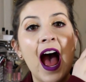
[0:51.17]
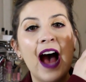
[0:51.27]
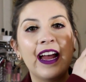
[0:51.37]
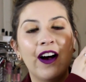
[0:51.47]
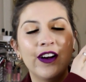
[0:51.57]

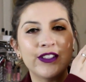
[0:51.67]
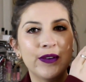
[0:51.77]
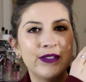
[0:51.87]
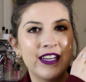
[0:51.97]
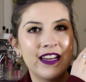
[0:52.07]
I
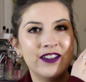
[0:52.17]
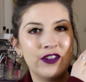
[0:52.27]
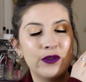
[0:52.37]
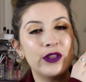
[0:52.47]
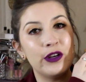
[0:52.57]
also did
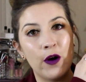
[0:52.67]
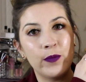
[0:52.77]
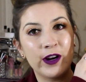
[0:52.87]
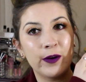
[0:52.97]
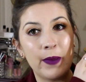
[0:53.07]
do the No
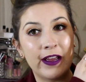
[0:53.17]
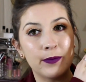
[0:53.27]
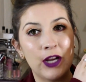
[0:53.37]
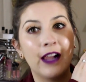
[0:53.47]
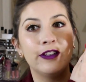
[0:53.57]
Mirror Makeup
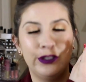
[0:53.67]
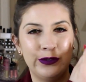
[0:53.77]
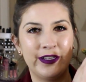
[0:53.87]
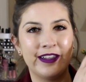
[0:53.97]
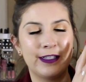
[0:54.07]
Challenge
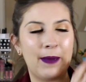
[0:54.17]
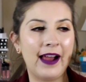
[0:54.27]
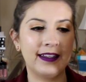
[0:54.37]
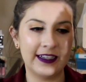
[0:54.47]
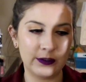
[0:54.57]
using this
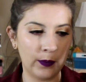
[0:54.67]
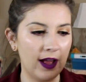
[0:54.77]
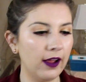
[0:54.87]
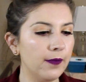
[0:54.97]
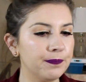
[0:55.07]
palette as
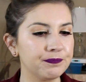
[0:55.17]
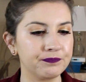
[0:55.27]
well.